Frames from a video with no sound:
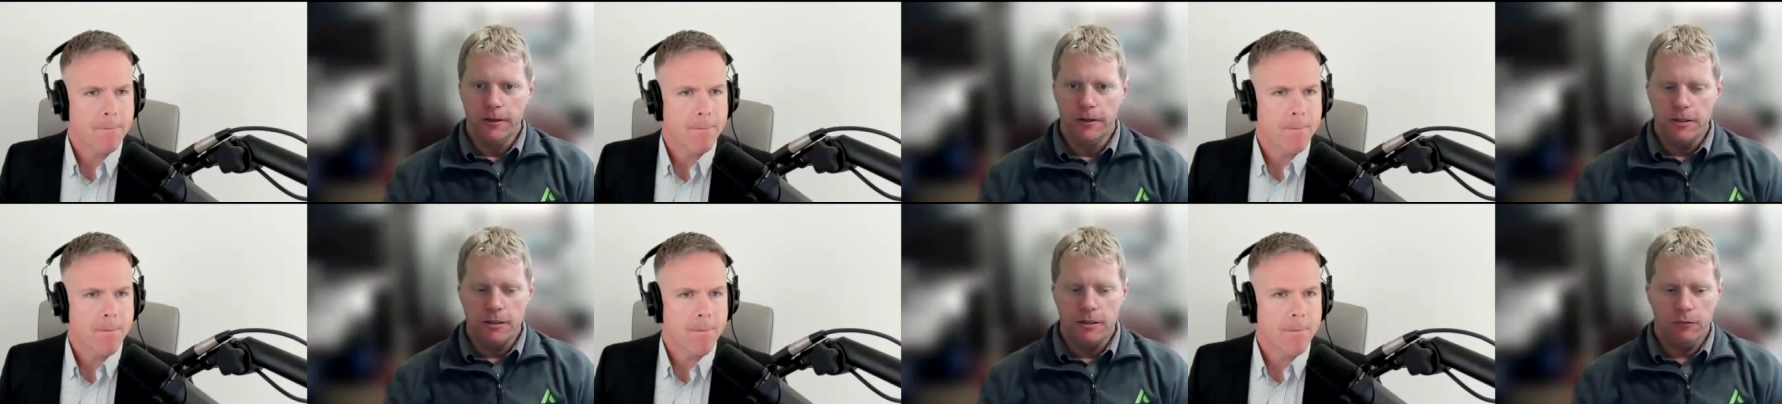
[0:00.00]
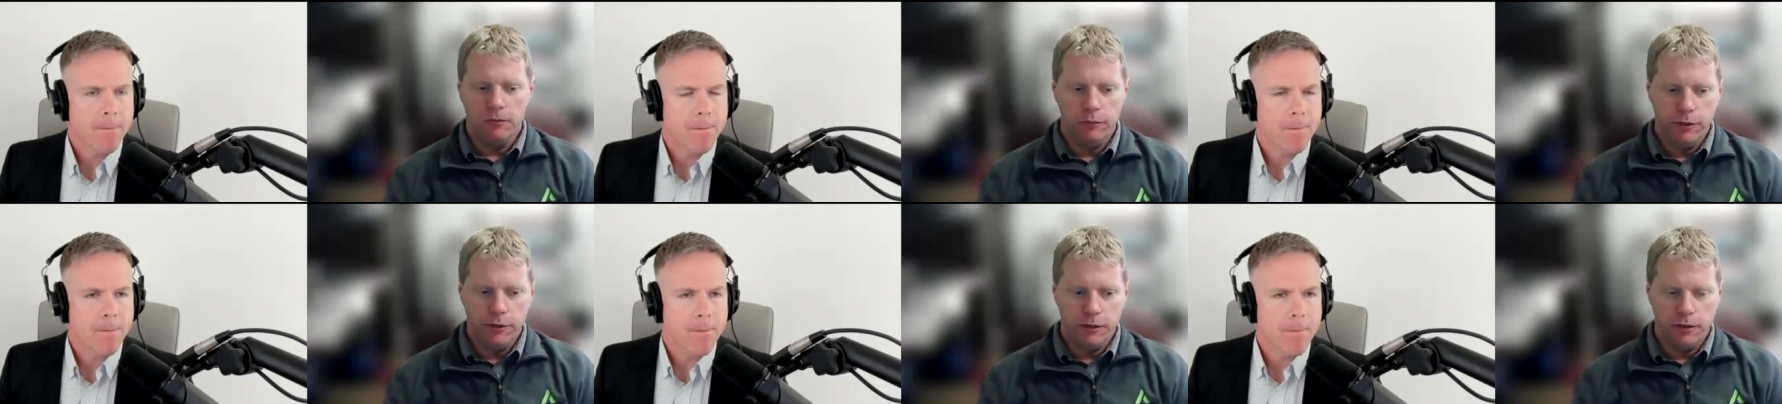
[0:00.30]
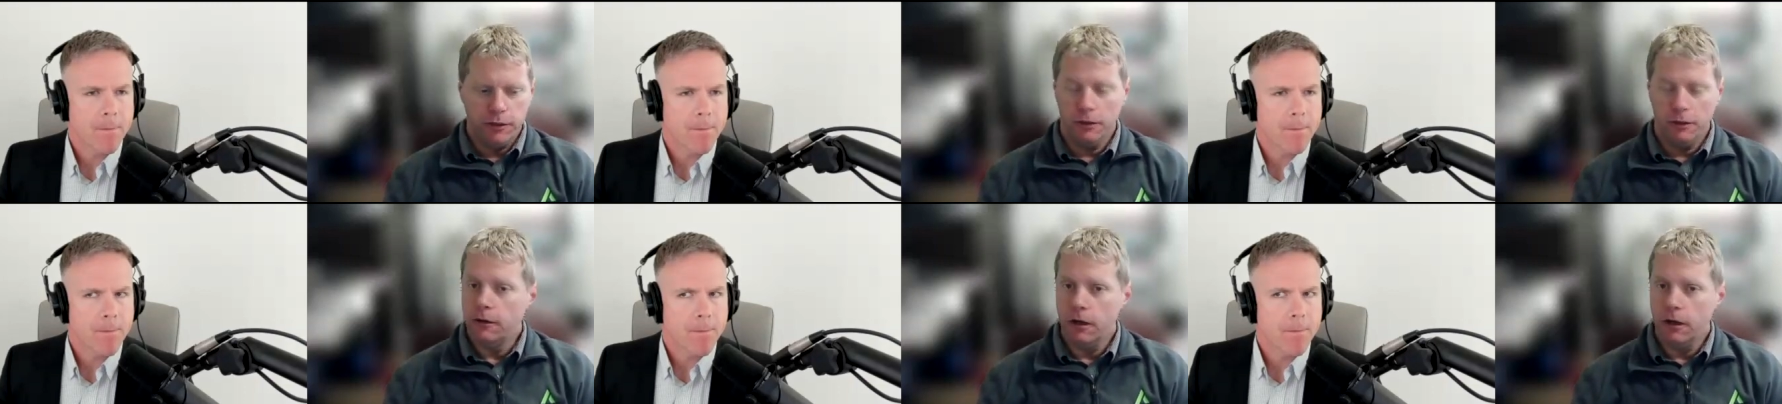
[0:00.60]
Speaker 1: if we
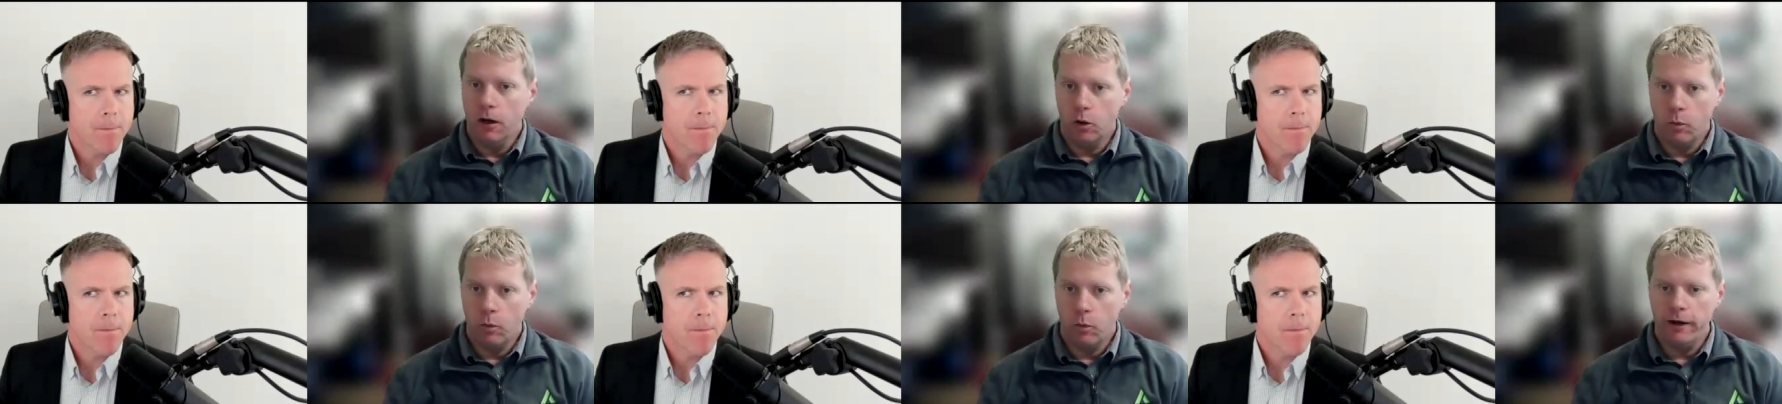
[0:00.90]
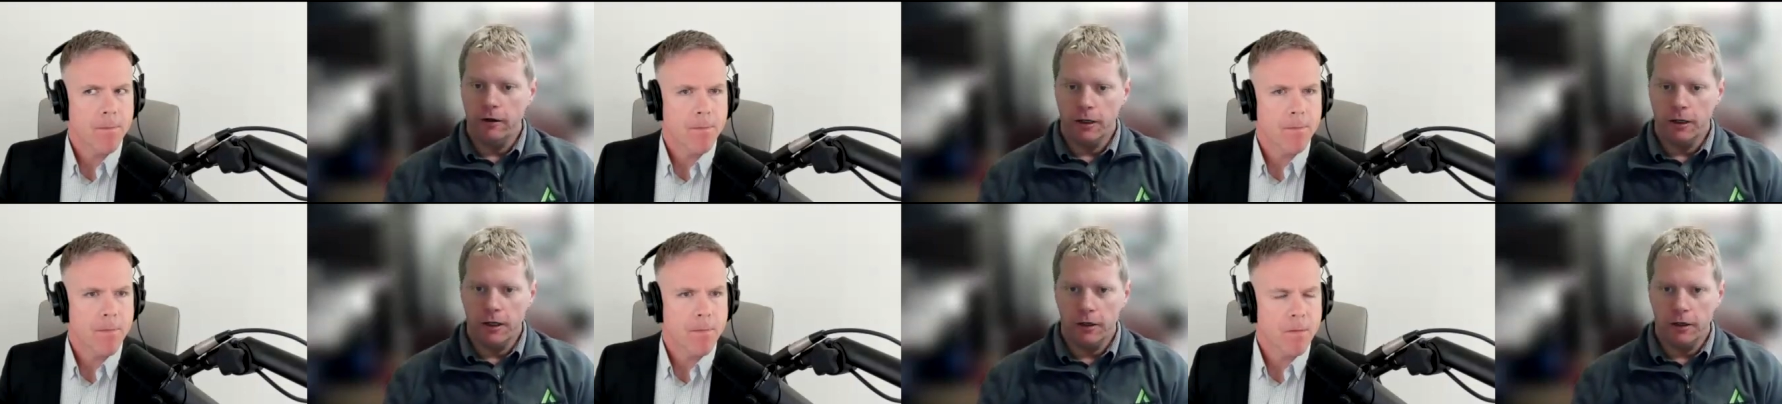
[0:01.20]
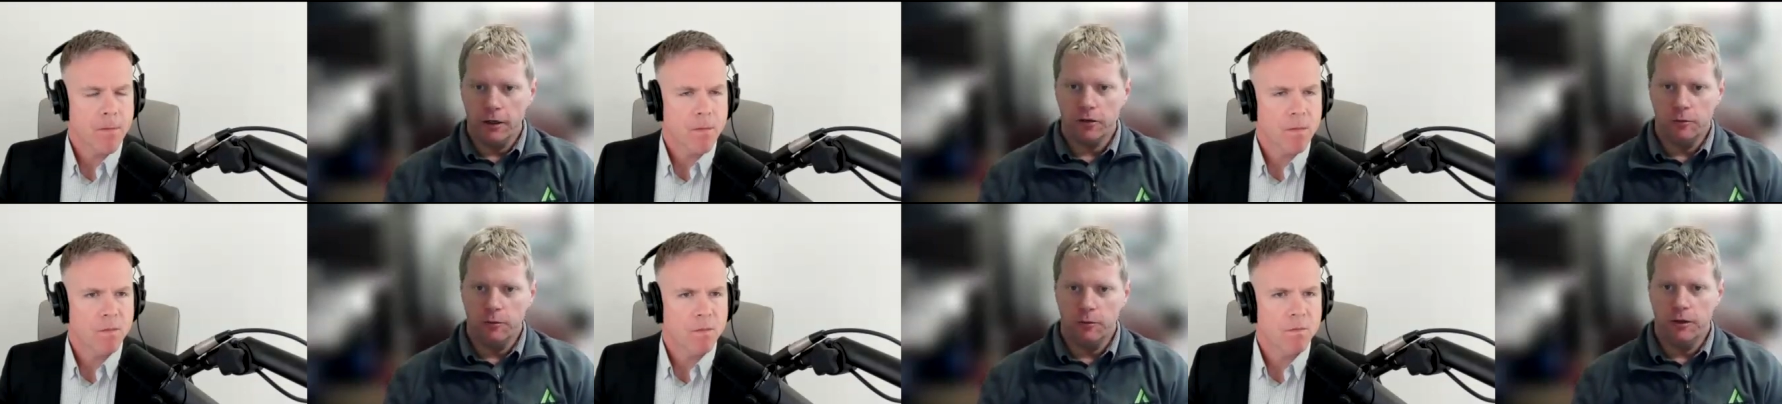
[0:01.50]
can acquire a
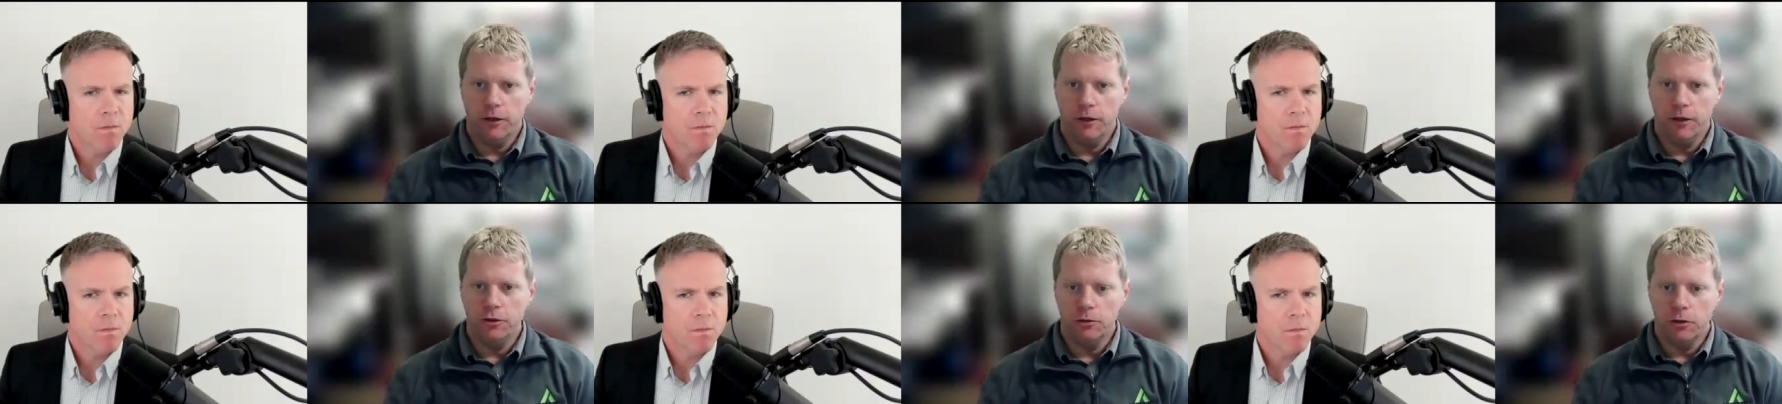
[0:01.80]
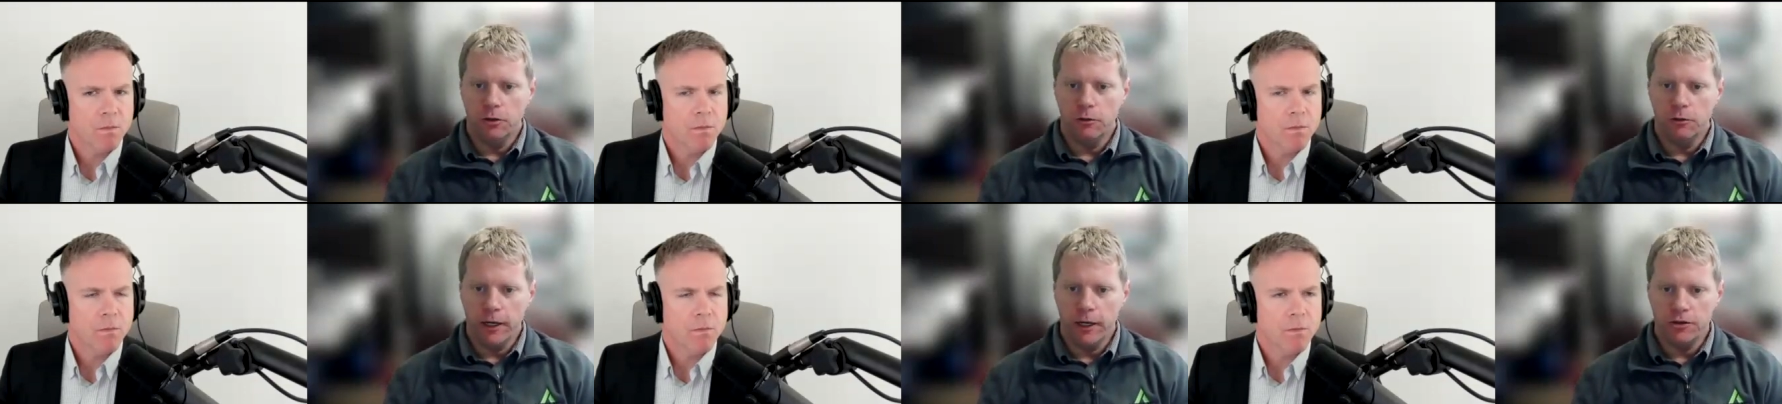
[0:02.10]
customer and do a great